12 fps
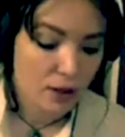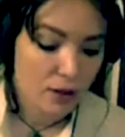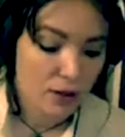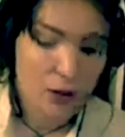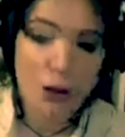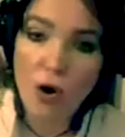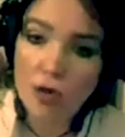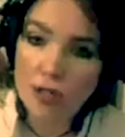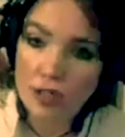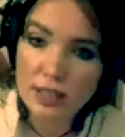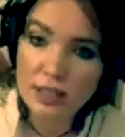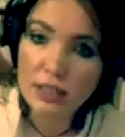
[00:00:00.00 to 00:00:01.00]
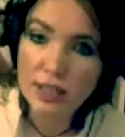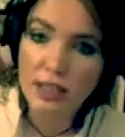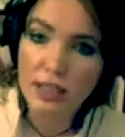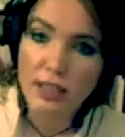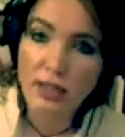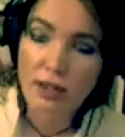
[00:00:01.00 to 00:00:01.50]
the honesty
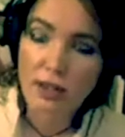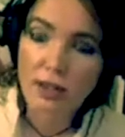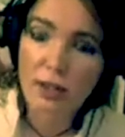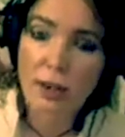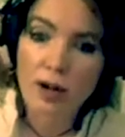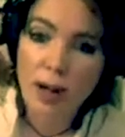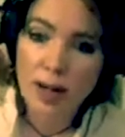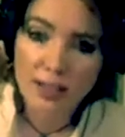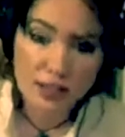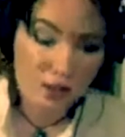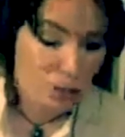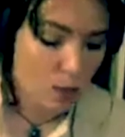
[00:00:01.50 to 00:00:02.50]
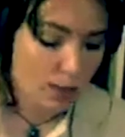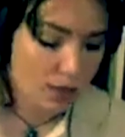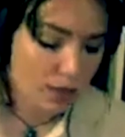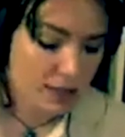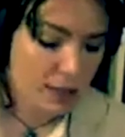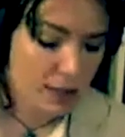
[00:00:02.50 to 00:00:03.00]
that one has to
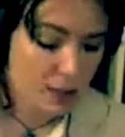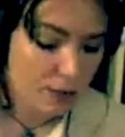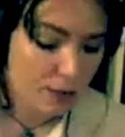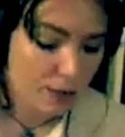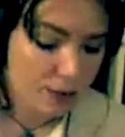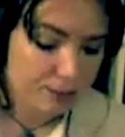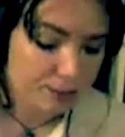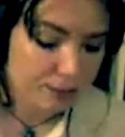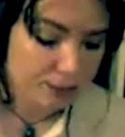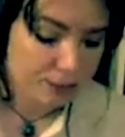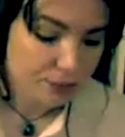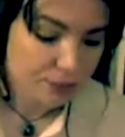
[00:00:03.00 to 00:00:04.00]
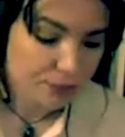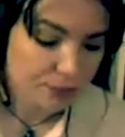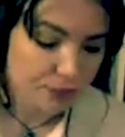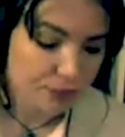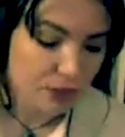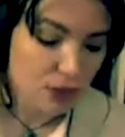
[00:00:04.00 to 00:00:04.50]
oneself.
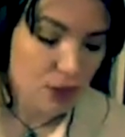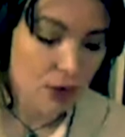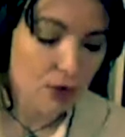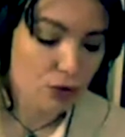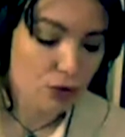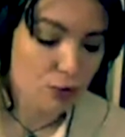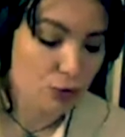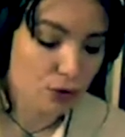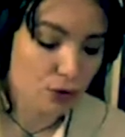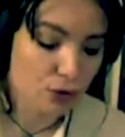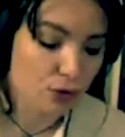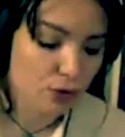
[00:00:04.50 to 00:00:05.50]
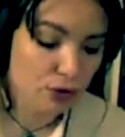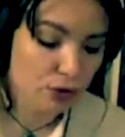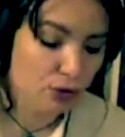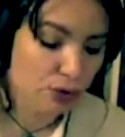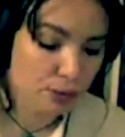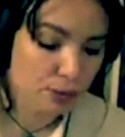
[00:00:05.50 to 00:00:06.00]
So
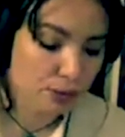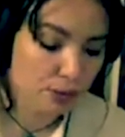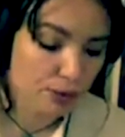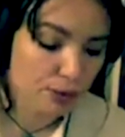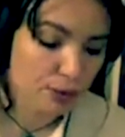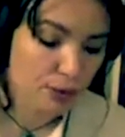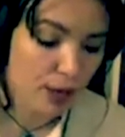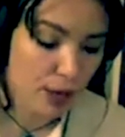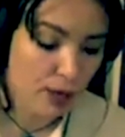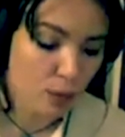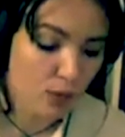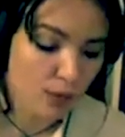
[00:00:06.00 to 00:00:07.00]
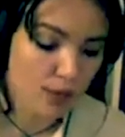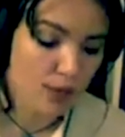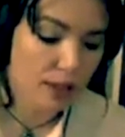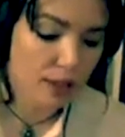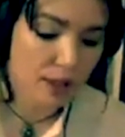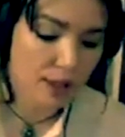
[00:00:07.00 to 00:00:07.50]
entrepreneurship
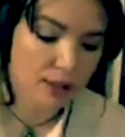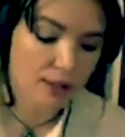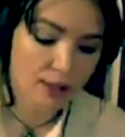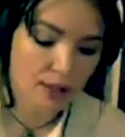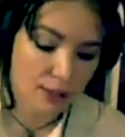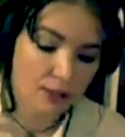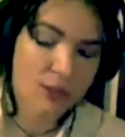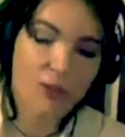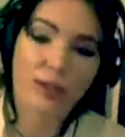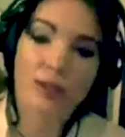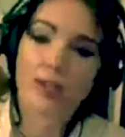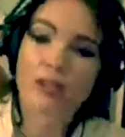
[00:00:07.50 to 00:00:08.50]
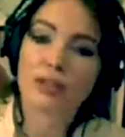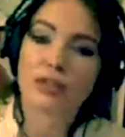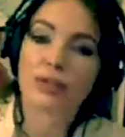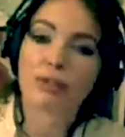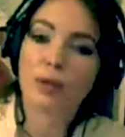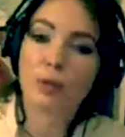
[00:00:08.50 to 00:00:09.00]
within different things that
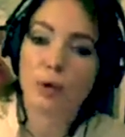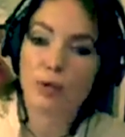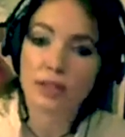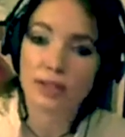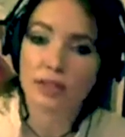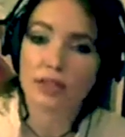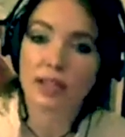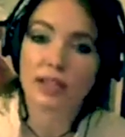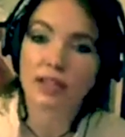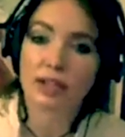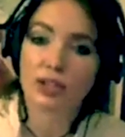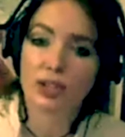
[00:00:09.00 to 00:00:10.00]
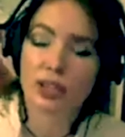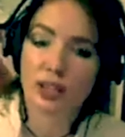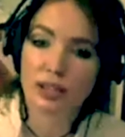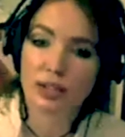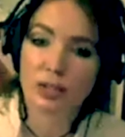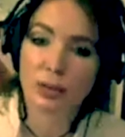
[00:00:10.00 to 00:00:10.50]
you've been wanting to teach
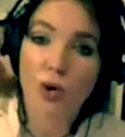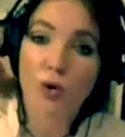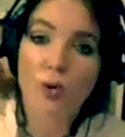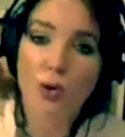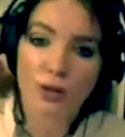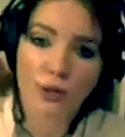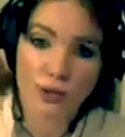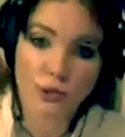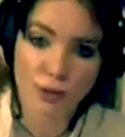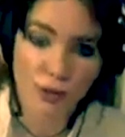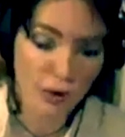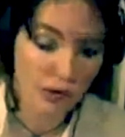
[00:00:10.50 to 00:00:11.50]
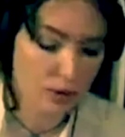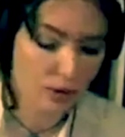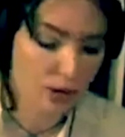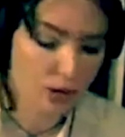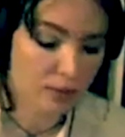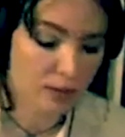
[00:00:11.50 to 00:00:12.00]
and grow with for a long
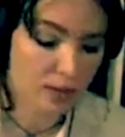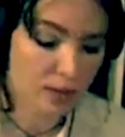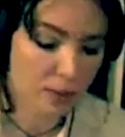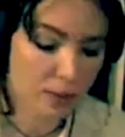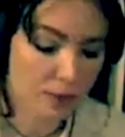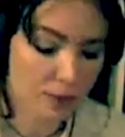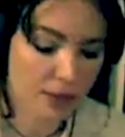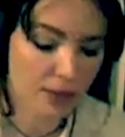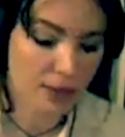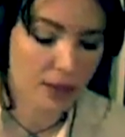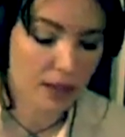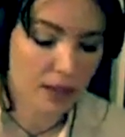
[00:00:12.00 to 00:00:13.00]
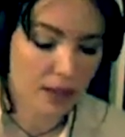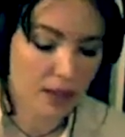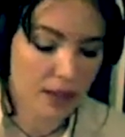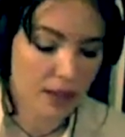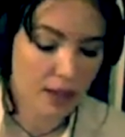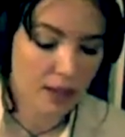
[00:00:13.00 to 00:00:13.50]
time now.
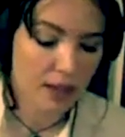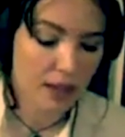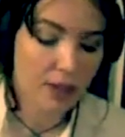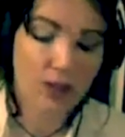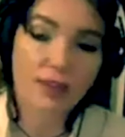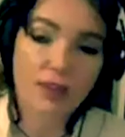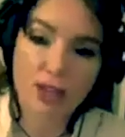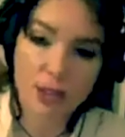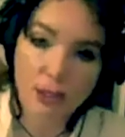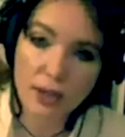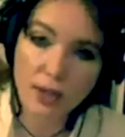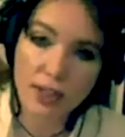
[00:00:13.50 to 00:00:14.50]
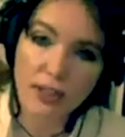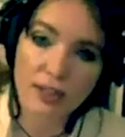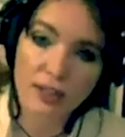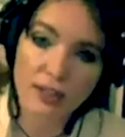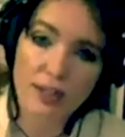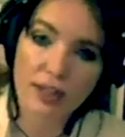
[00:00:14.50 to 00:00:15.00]
And then the Gemini
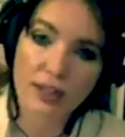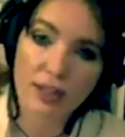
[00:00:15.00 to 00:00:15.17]
energy,